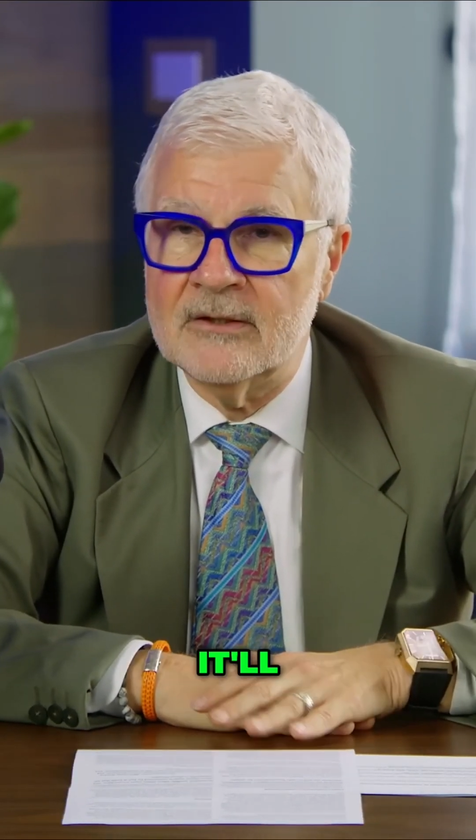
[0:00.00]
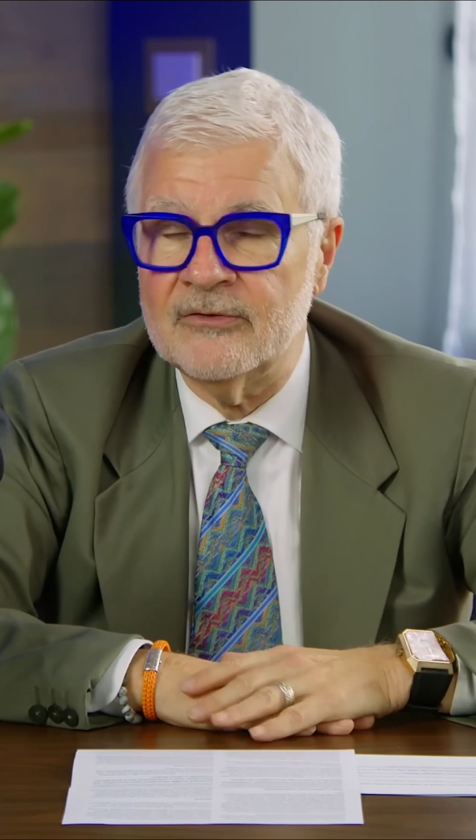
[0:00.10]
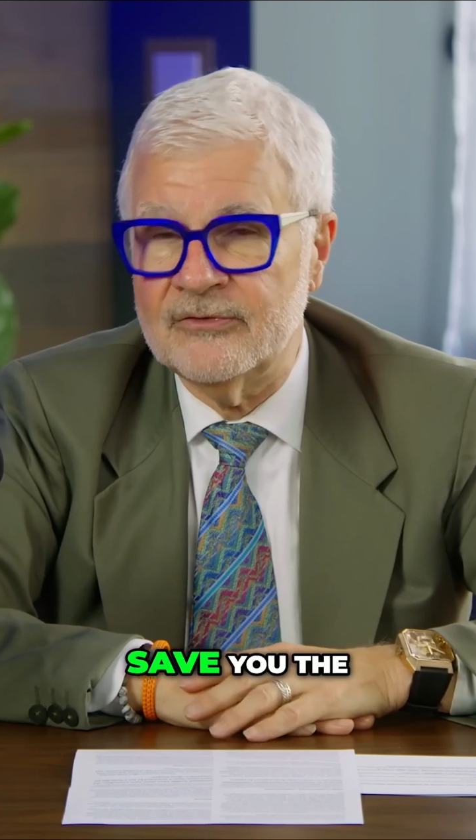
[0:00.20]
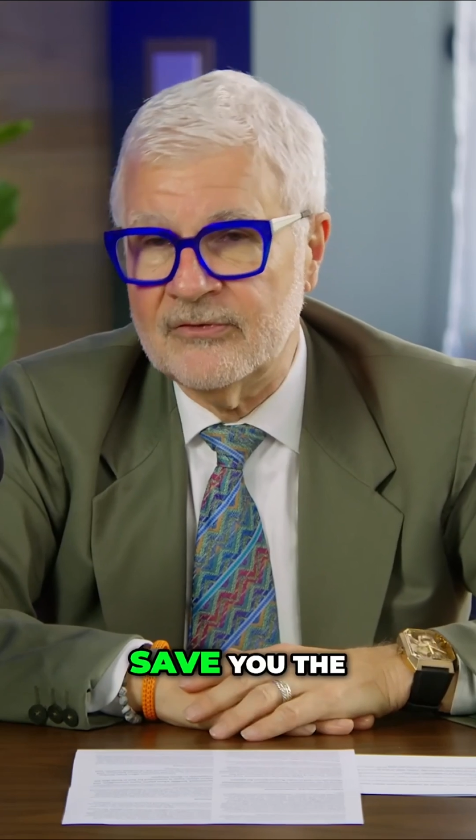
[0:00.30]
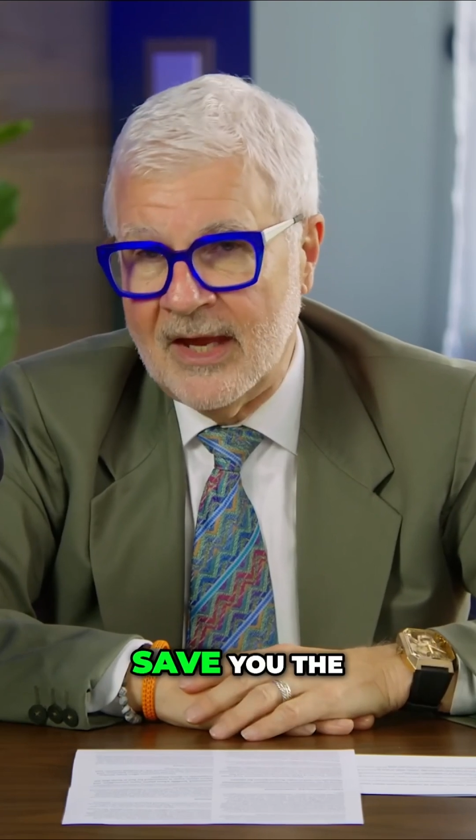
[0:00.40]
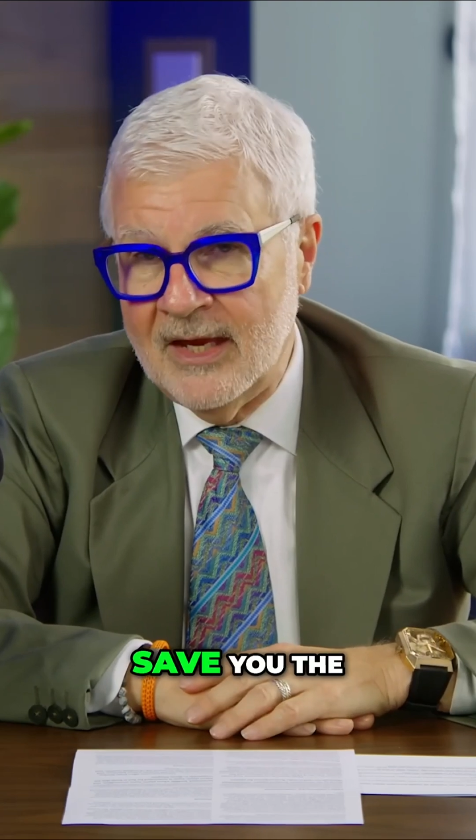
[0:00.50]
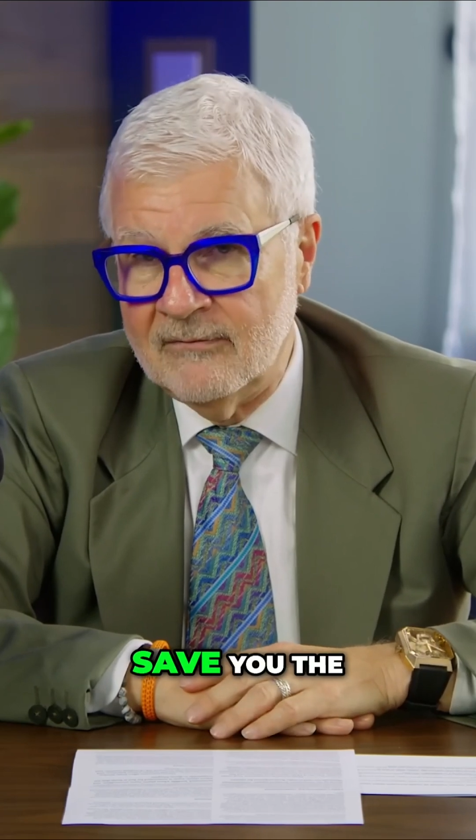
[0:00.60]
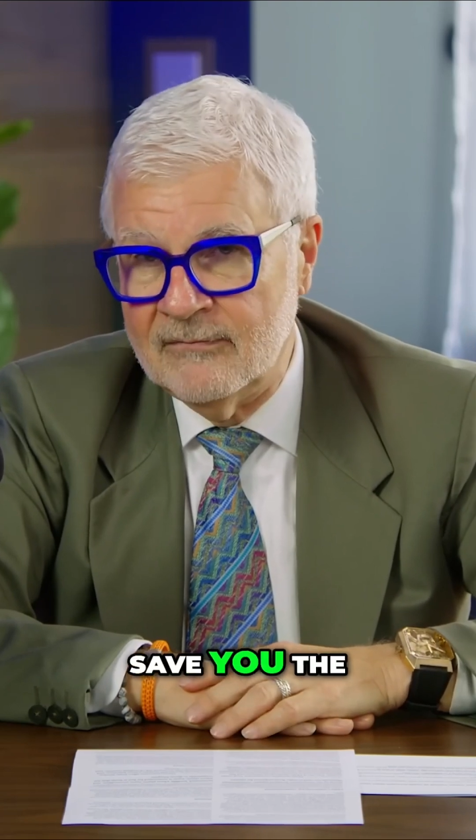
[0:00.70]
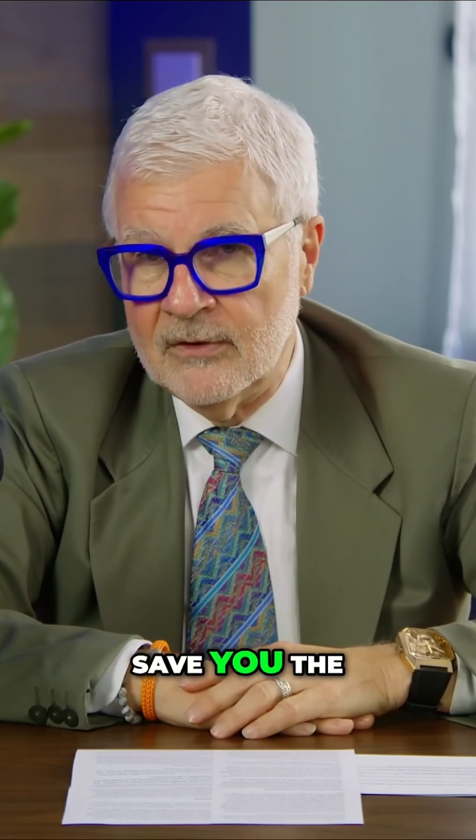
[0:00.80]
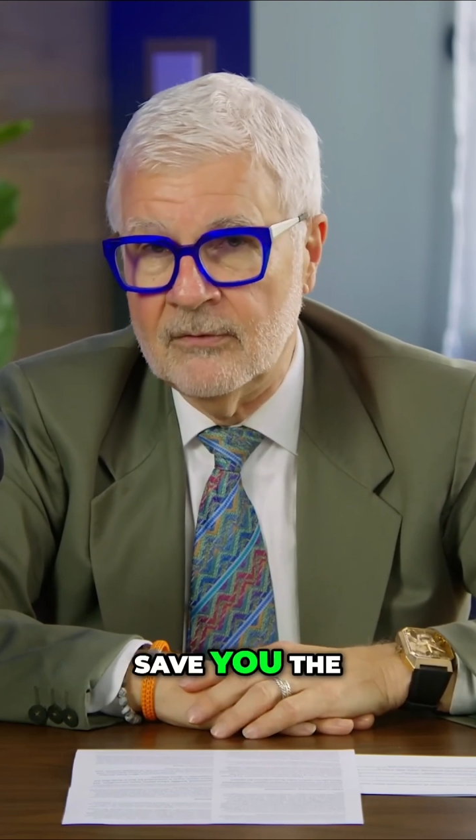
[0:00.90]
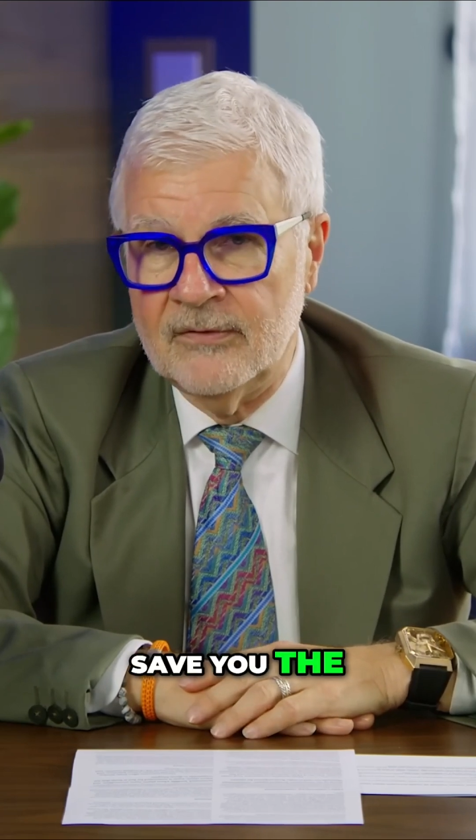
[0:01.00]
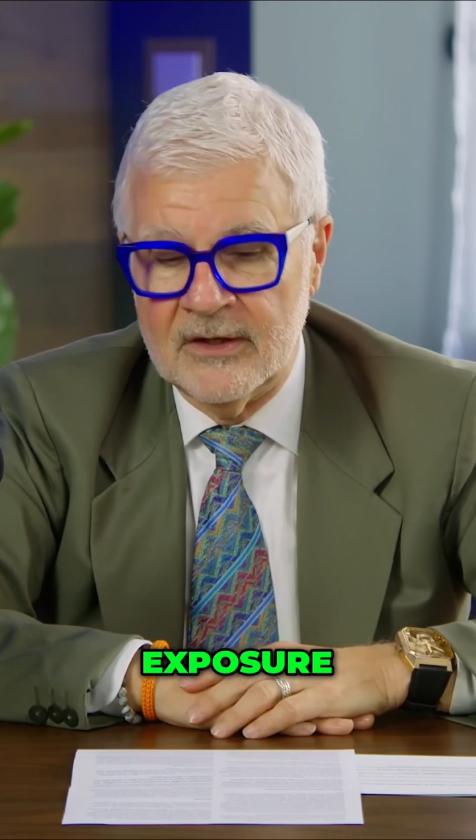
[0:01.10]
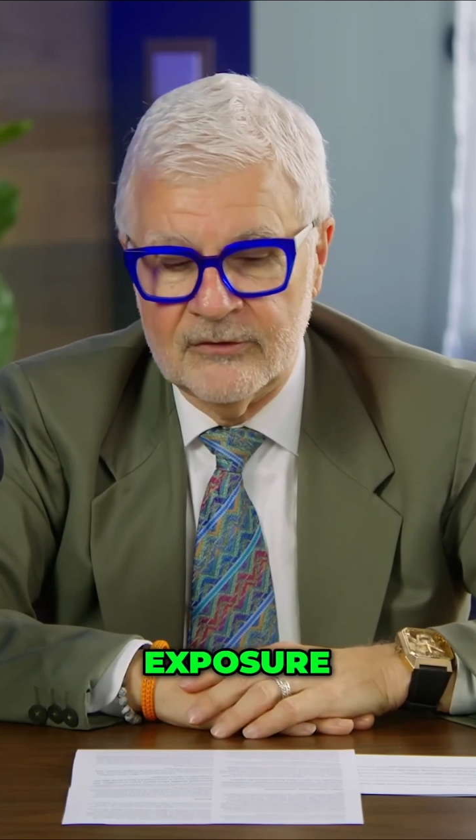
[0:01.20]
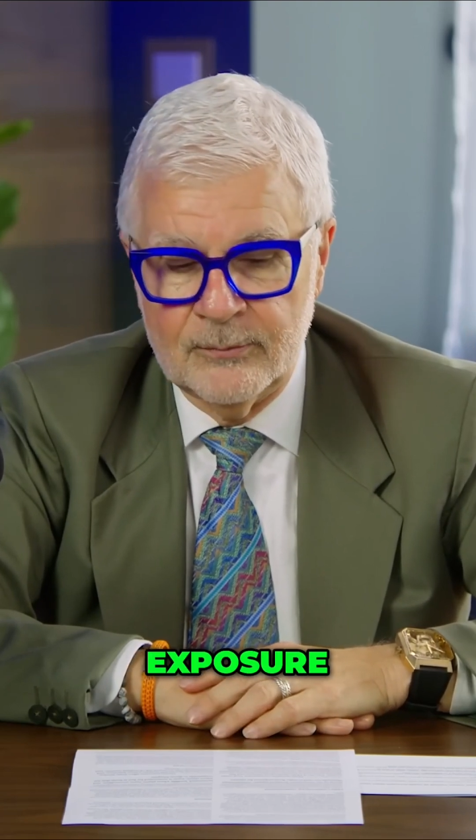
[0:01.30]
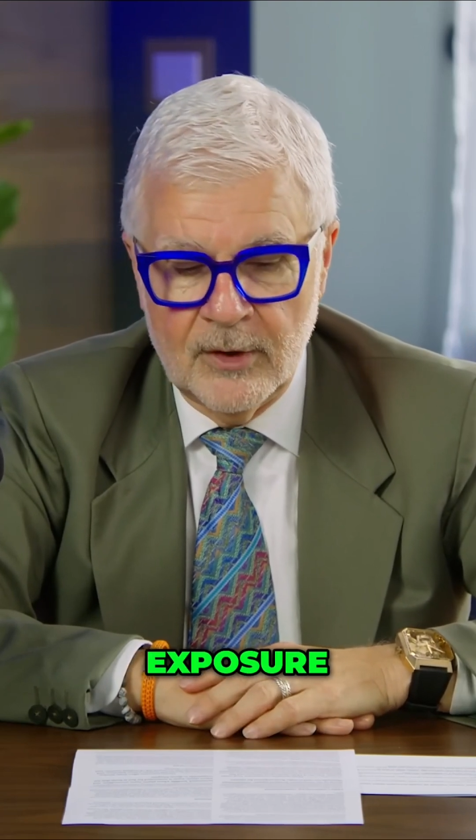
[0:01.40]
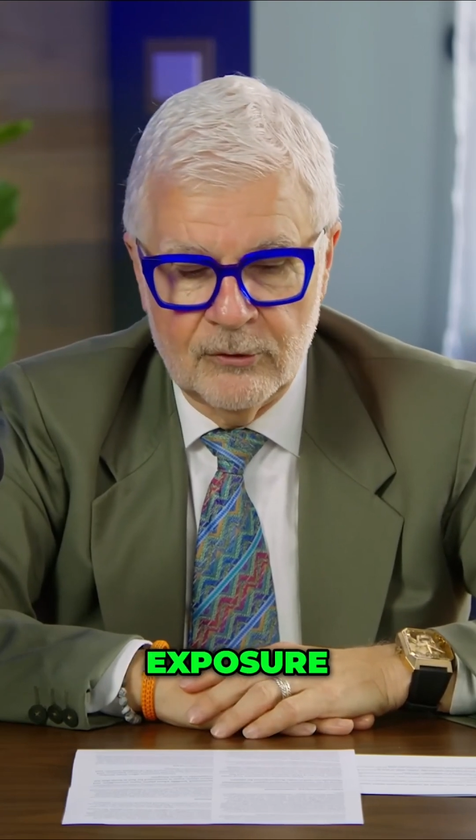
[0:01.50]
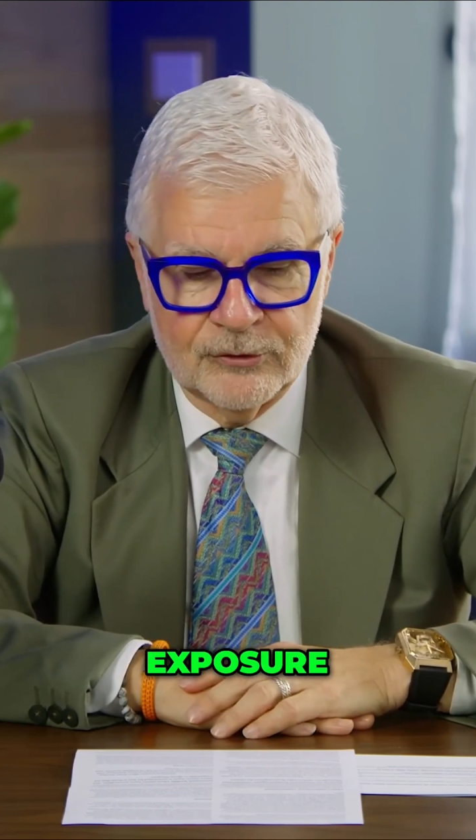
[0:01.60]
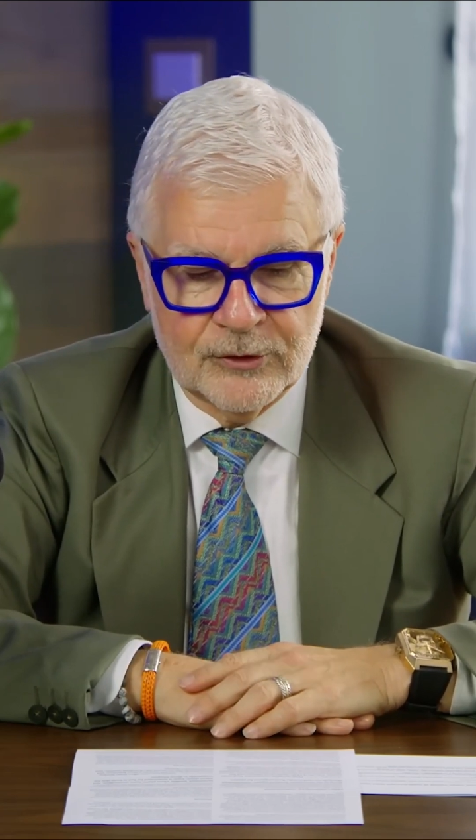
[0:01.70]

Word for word: It'll save you the exposure.